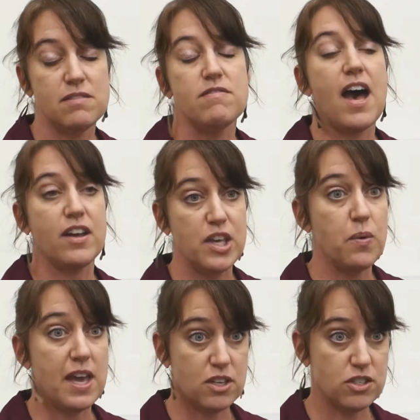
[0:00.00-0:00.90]

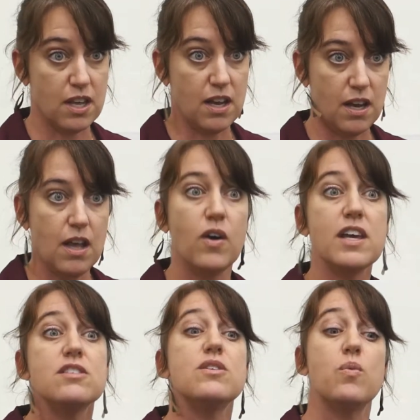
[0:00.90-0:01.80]
evaluation.
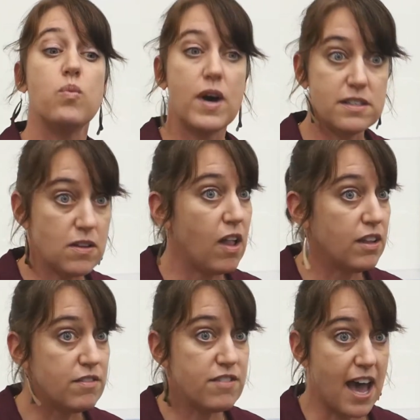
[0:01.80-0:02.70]
Okay, so was all
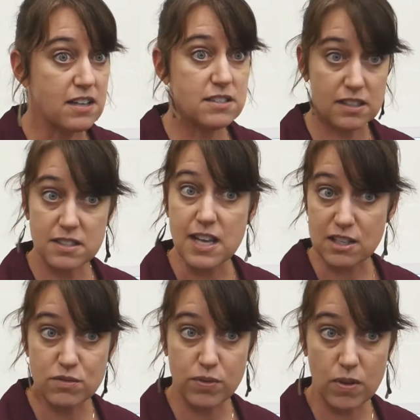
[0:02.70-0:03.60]
of that
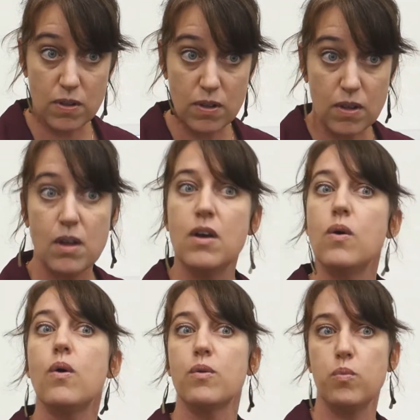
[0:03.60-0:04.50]
successful?
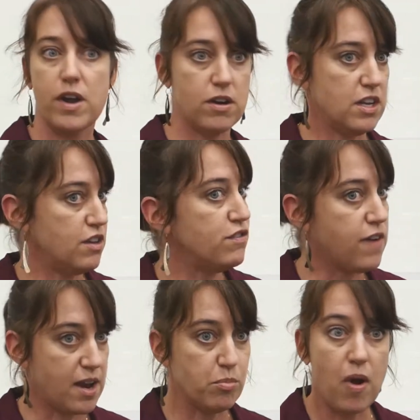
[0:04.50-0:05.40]
Or where do you
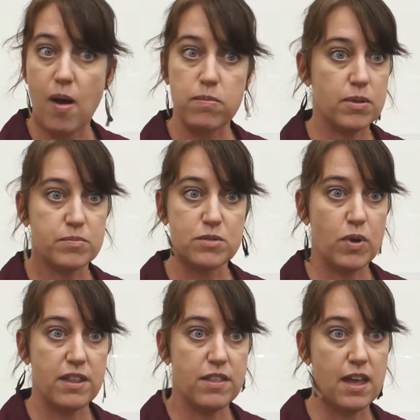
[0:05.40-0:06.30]
find problems
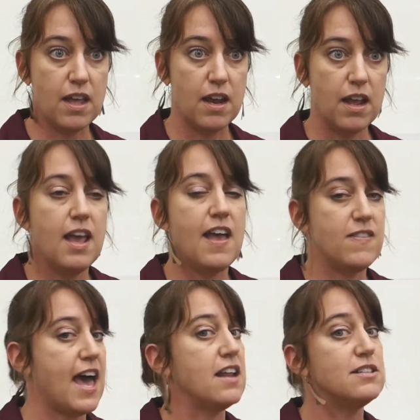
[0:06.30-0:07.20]
with it? And
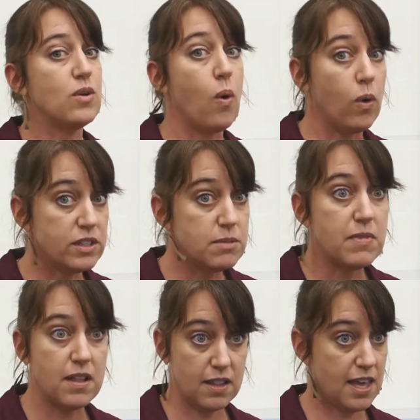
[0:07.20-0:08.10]
that is
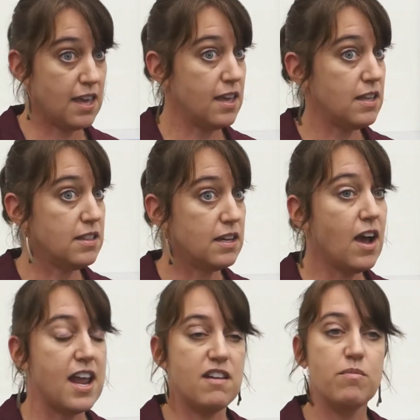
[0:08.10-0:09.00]
ultimately the
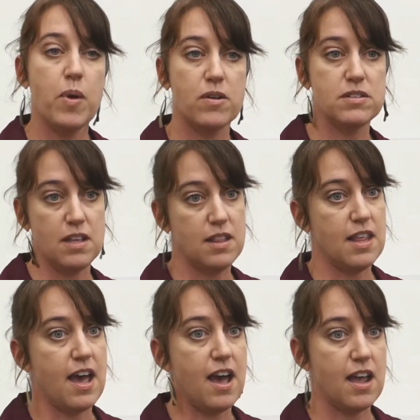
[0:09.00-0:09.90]
kind of person
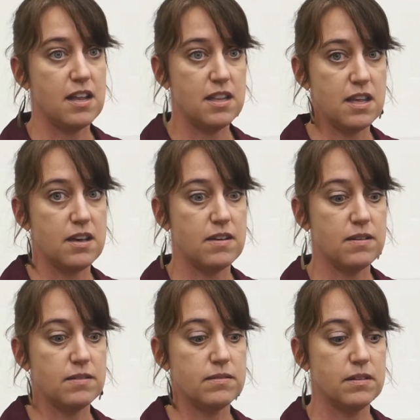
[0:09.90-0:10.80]
that
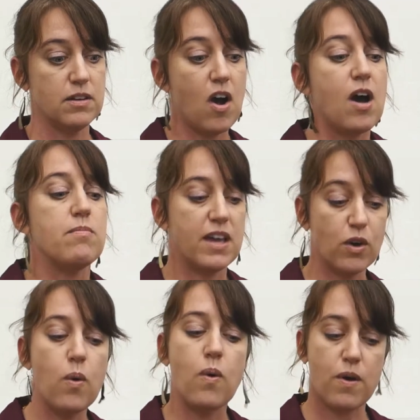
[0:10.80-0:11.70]
the Common
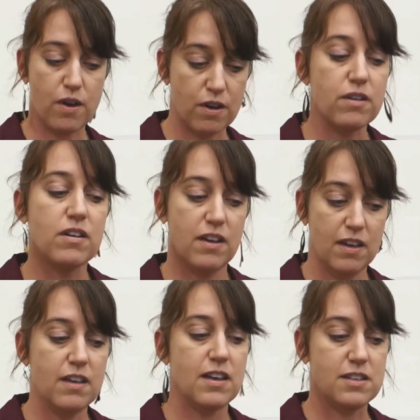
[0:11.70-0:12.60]
Core
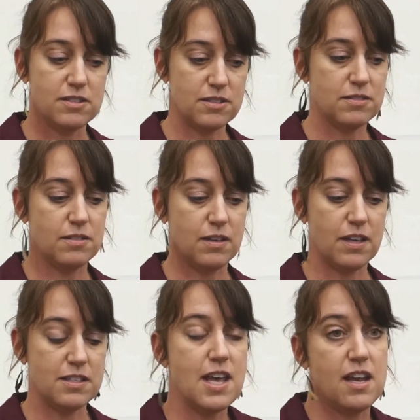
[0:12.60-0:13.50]
is
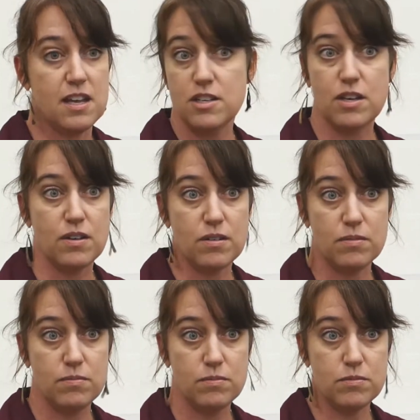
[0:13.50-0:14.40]
intended to
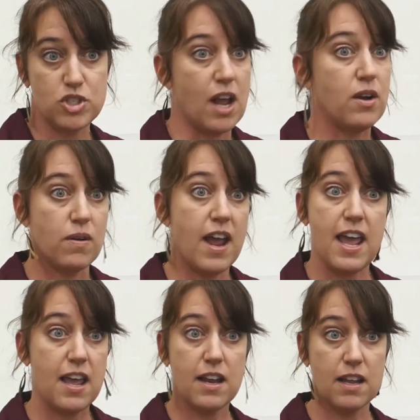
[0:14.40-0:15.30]

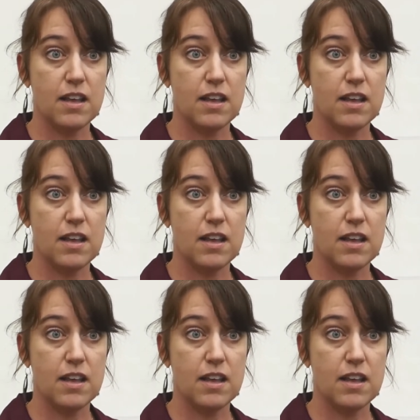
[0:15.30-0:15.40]
generate,